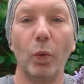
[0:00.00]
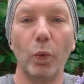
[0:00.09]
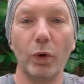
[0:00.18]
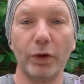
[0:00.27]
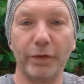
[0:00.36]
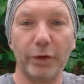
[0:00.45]

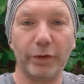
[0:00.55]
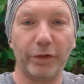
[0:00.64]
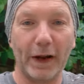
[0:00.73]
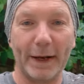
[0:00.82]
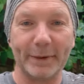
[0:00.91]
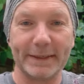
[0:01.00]
wonderful
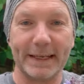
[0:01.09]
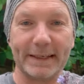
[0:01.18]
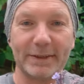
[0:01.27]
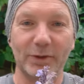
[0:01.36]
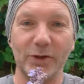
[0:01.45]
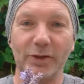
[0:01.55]
flowers there.
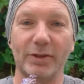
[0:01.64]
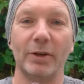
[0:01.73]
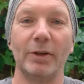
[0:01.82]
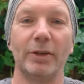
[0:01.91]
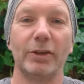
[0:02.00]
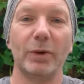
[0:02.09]
So just
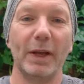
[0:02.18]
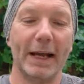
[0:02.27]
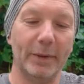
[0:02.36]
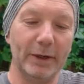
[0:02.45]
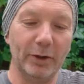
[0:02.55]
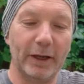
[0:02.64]
show you how
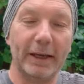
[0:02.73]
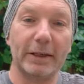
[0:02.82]
we're looking,